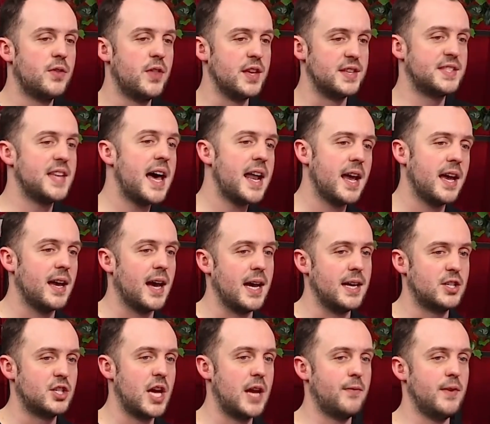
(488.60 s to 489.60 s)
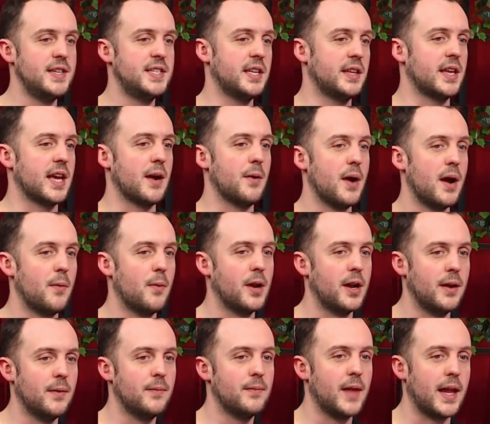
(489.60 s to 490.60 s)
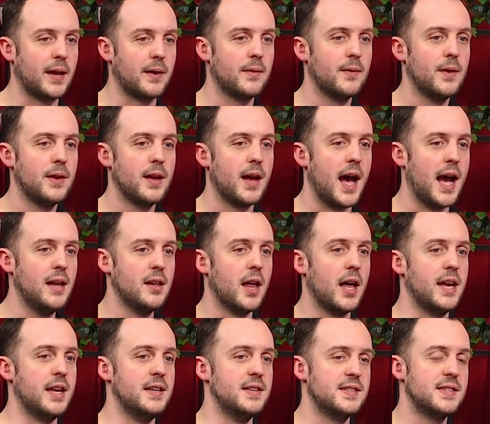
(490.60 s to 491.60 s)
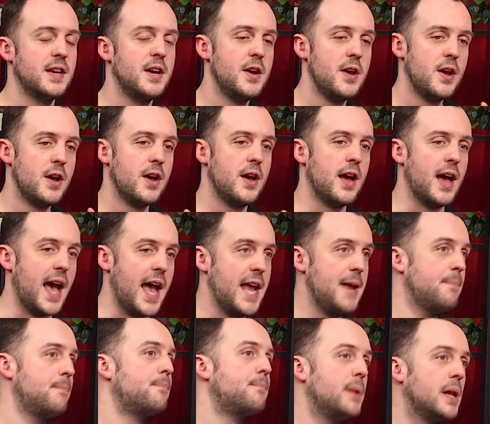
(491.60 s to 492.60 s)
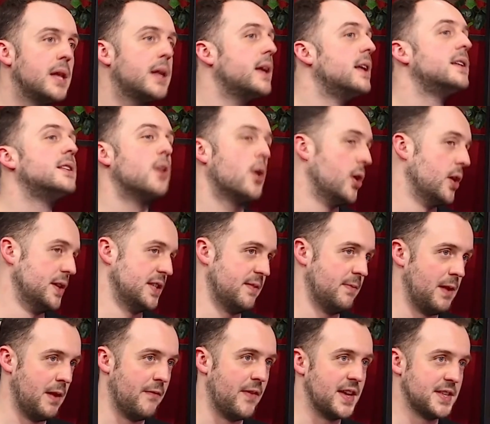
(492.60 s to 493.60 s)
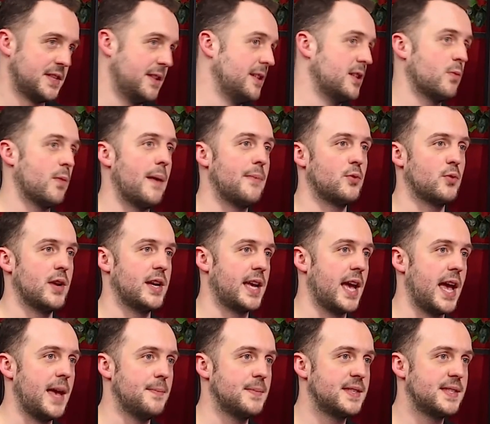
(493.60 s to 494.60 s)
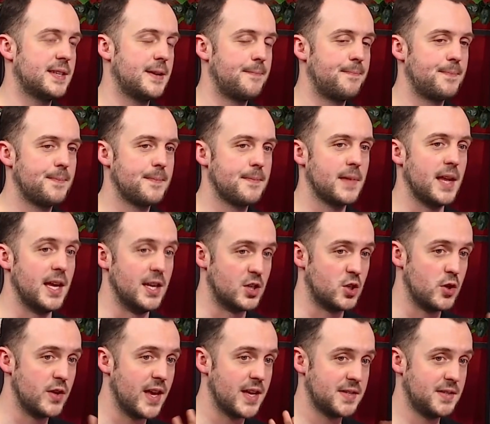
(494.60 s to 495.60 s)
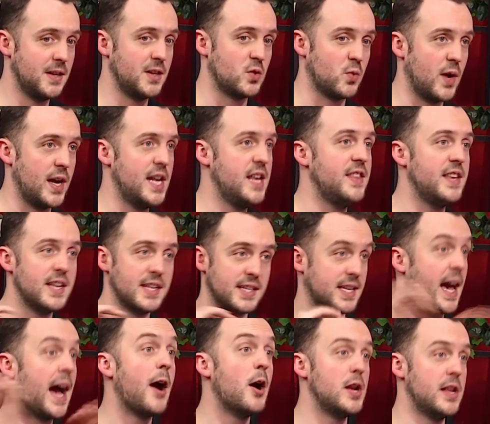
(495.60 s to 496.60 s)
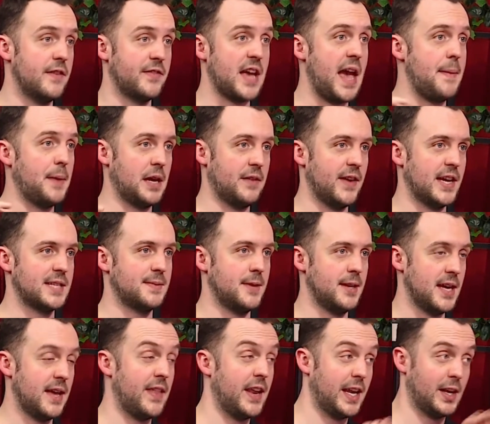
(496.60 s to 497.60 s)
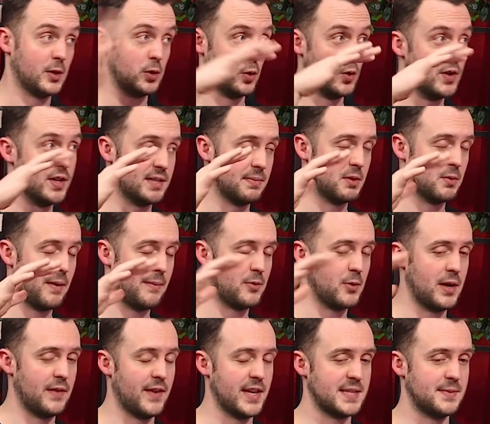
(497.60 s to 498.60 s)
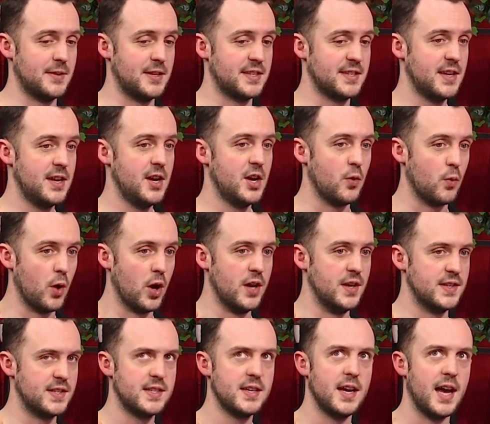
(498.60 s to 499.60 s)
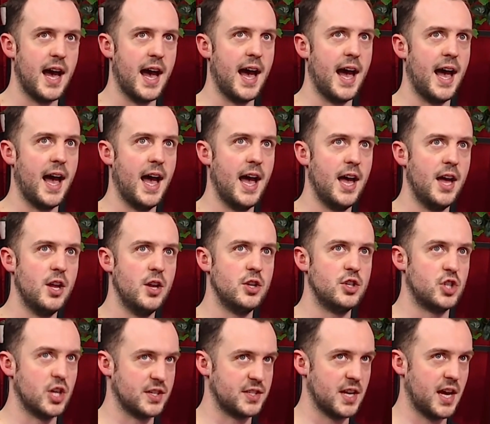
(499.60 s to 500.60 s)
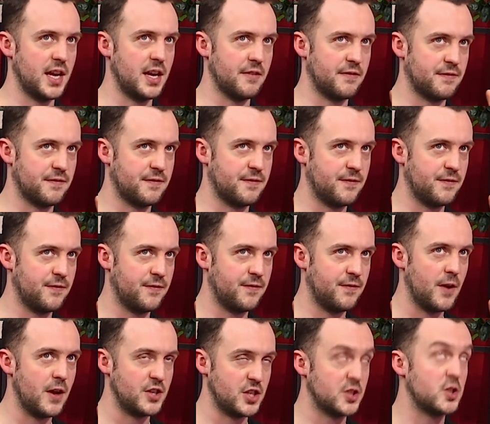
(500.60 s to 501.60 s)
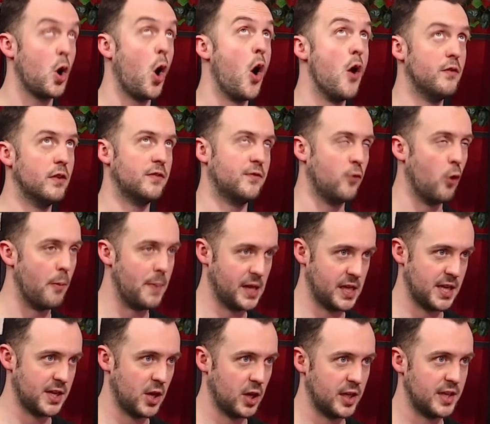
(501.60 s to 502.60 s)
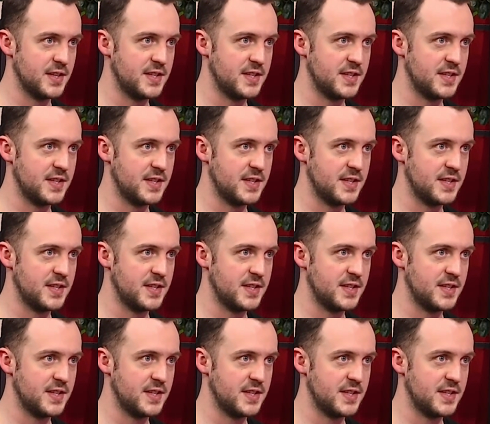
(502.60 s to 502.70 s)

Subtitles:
The stat I shared recently, I want to highlight, is $8 billion have been invested into Web3 games. In 2020, the entirety of gaming investment, and that includes some of the Web3 investments, was just over $4 billion.